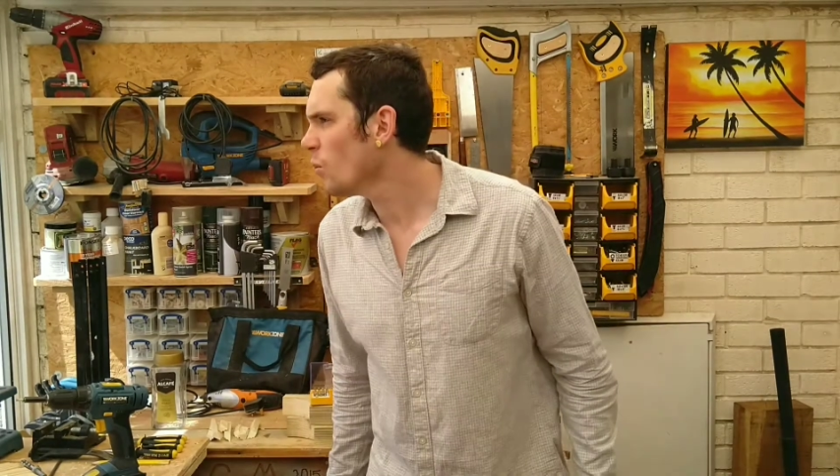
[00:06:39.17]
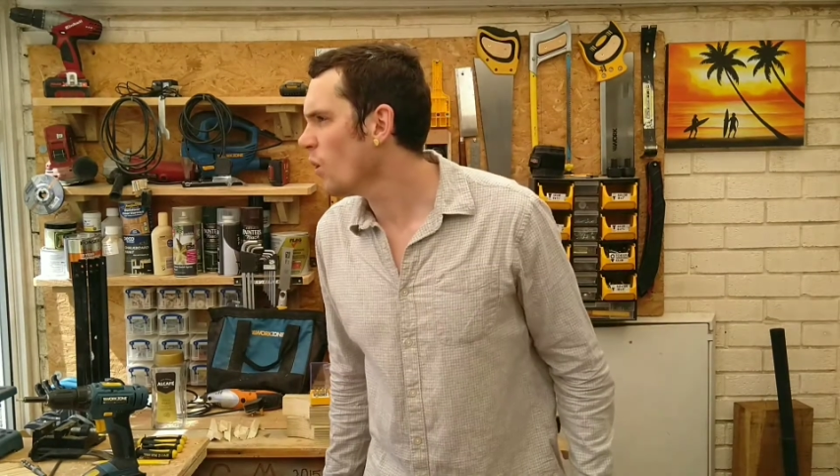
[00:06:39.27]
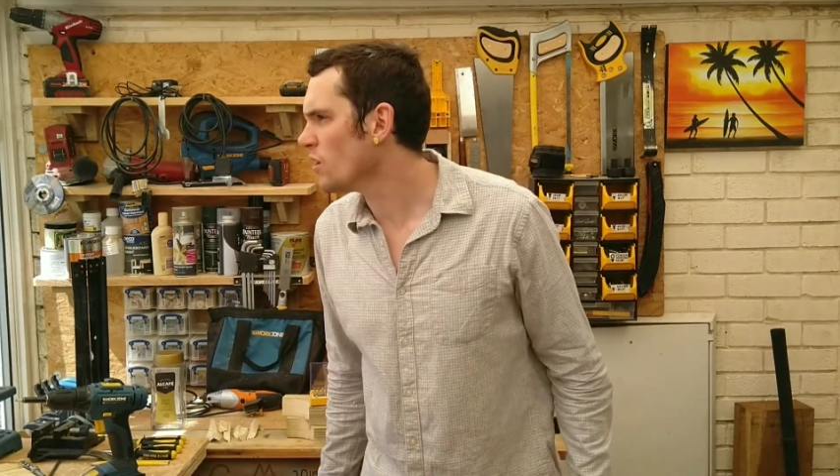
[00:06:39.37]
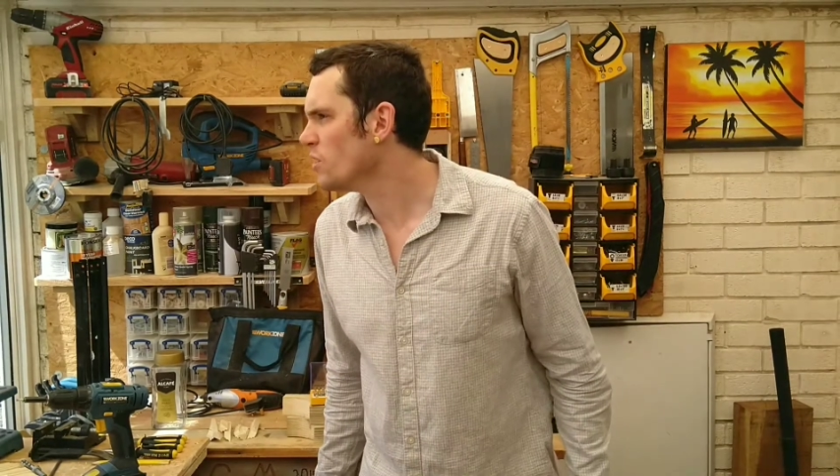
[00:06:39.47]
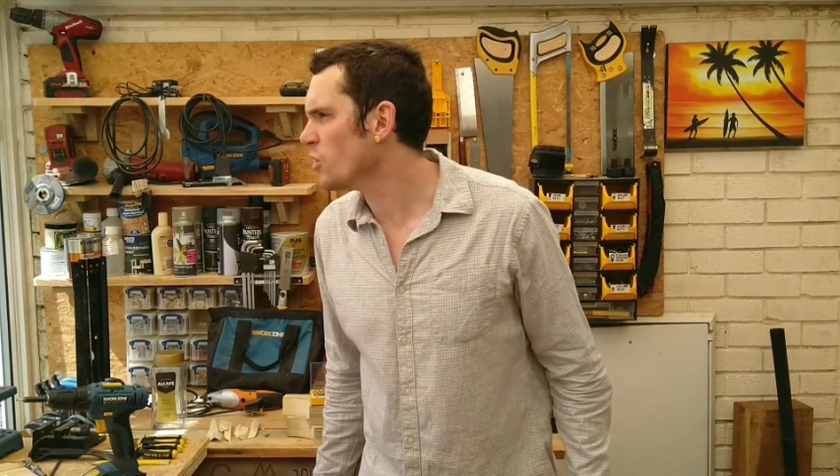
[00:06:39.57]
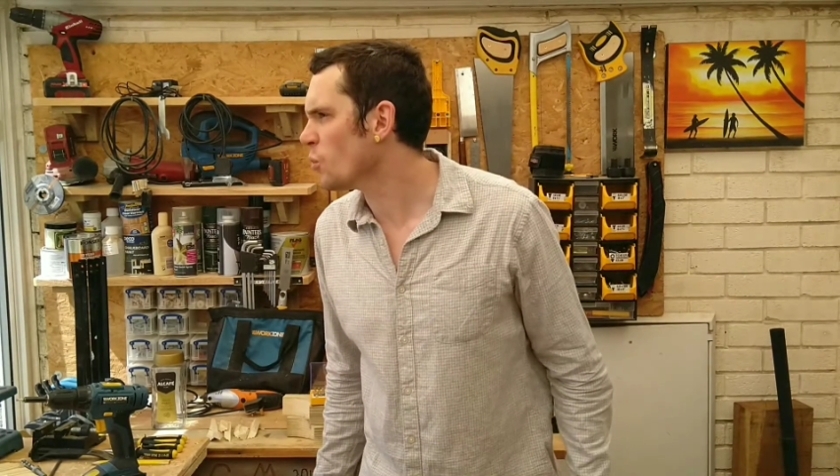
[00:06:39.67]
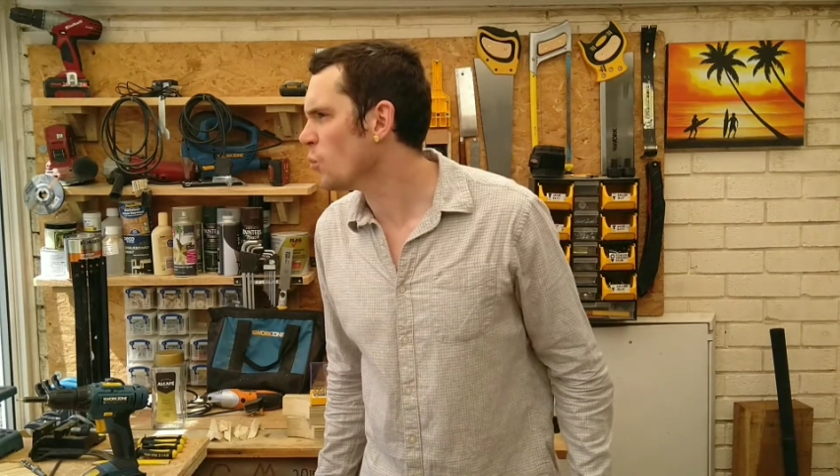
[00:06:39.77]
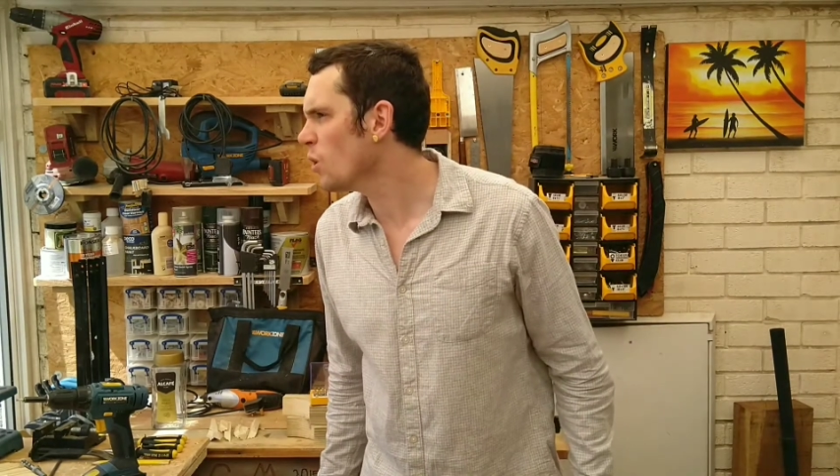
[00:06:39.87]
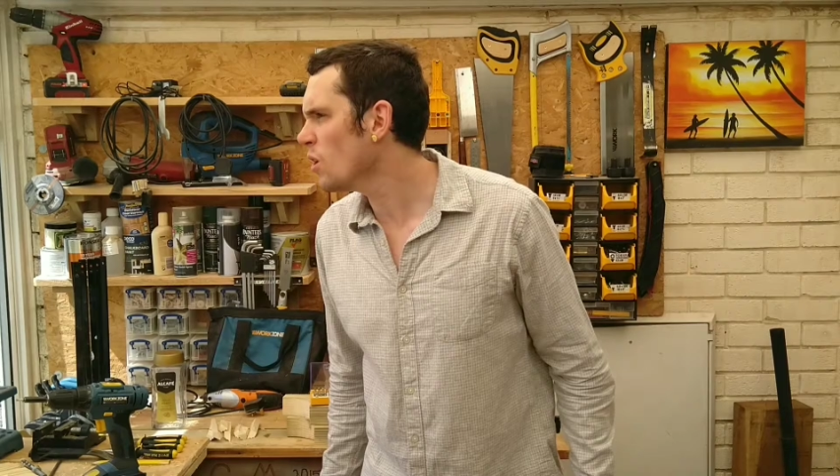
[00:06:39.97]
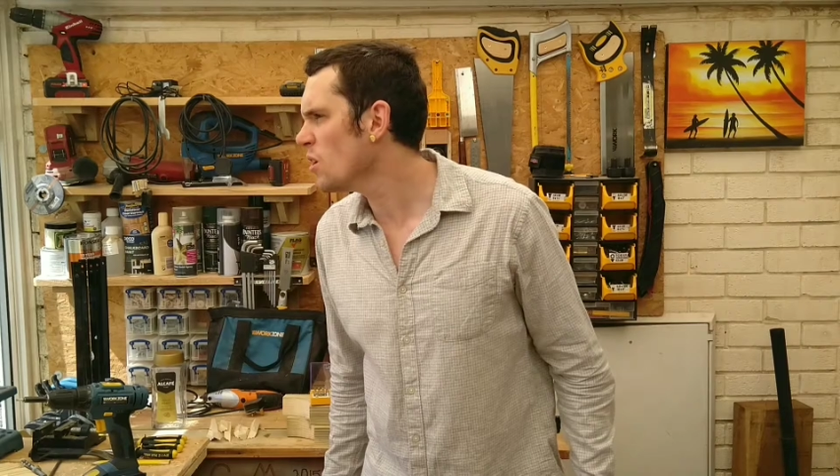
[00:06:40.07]
What in the
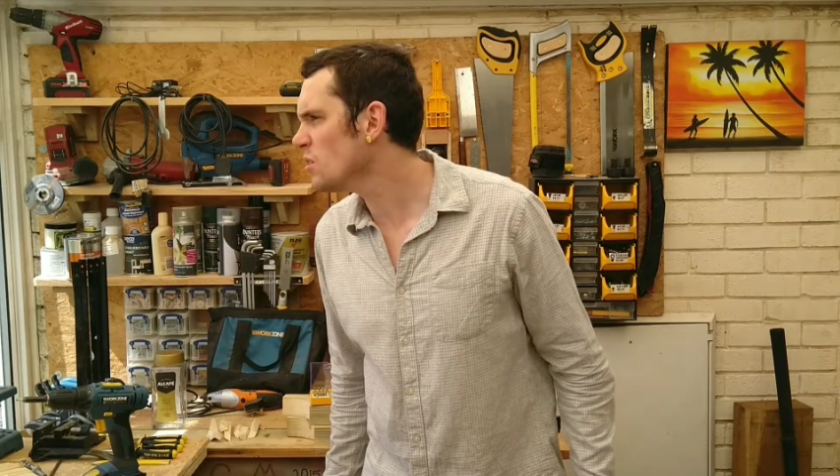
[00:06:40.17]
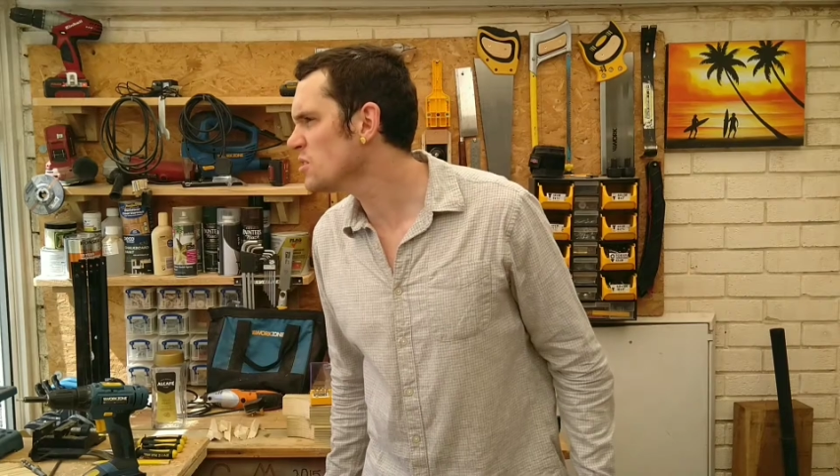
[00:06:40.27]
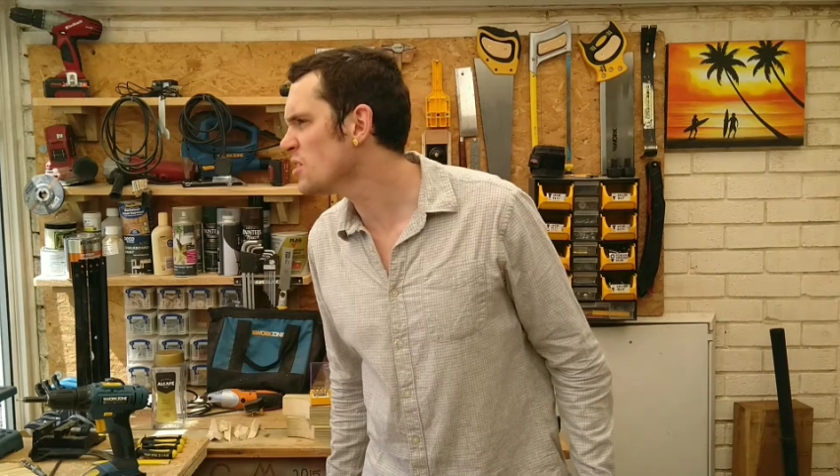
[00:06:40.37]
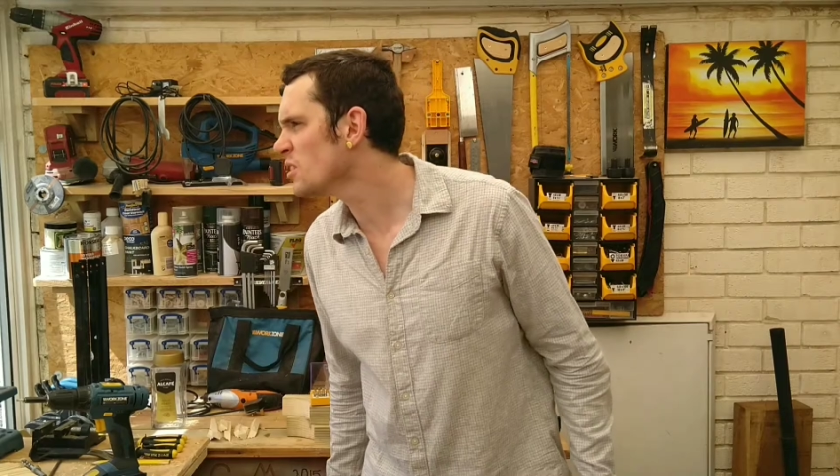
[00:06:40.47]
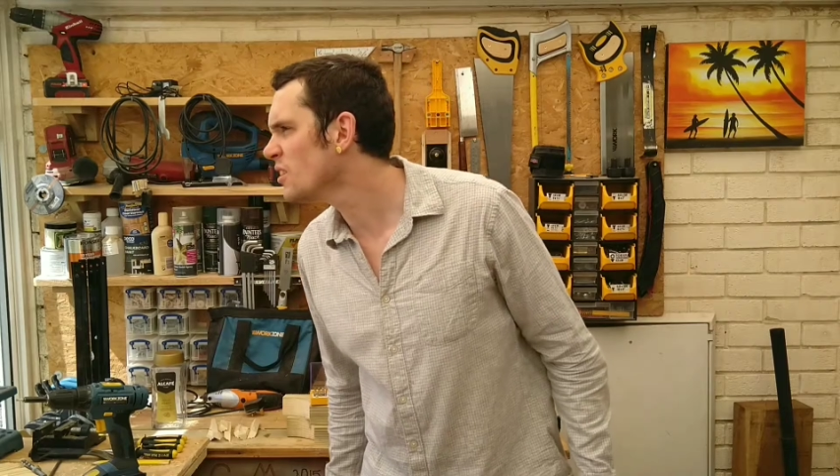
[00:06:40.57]
world?